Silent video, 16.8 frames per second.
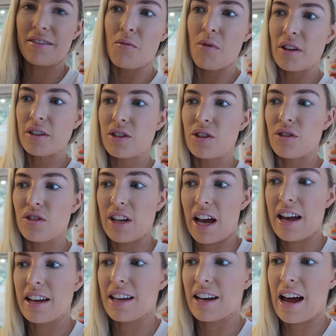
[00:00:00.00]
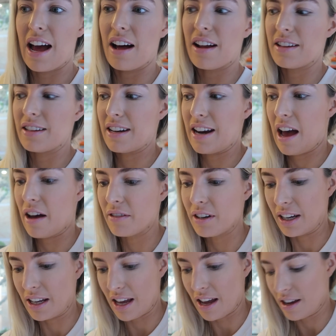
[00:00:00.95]
once you take it out and then have
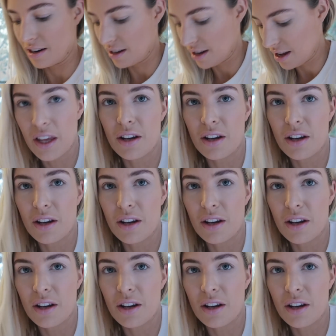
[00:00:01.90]
it again,